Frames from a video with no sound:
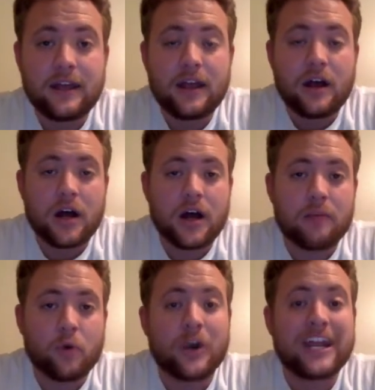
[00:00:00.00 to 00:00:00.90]

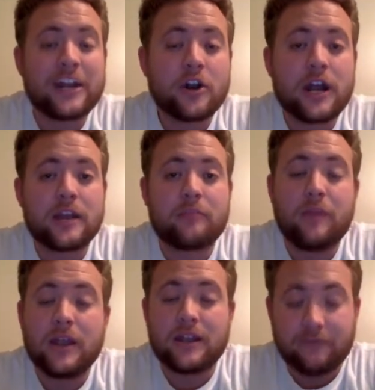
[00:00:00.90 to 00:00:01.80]
um, or an integrated
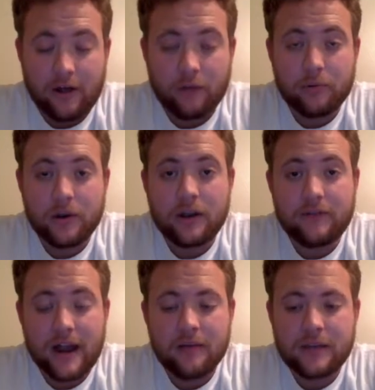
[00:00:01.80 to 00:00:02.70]
developer
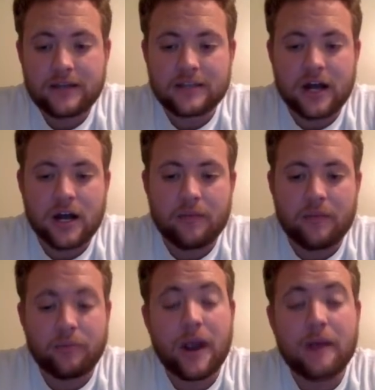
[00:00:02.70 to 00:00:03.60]
environment. Um,
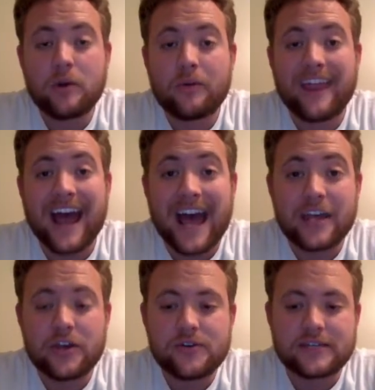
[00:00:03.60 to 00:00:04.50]
the primary one that I
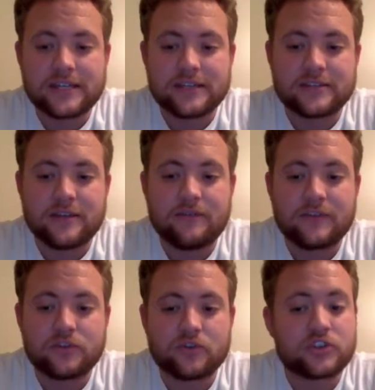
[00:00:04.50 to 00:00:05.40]
use is
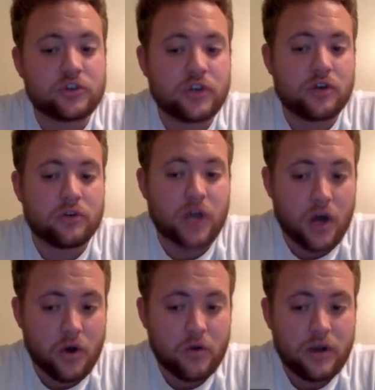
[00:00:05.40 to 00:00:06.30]
Visual Studio
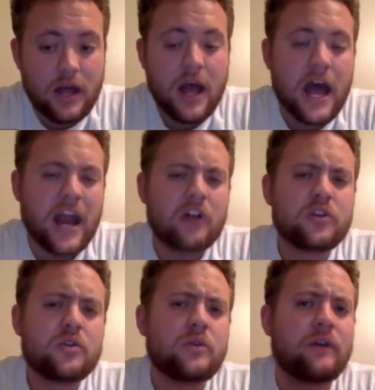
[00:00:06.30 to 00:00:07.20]
Code. And I'll
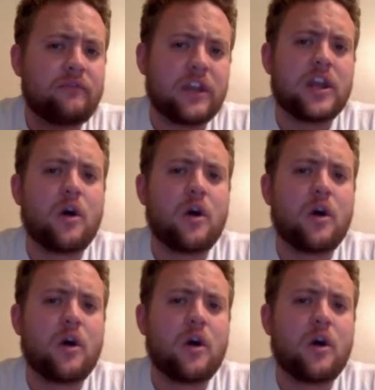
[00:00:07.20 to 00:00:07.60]
do a video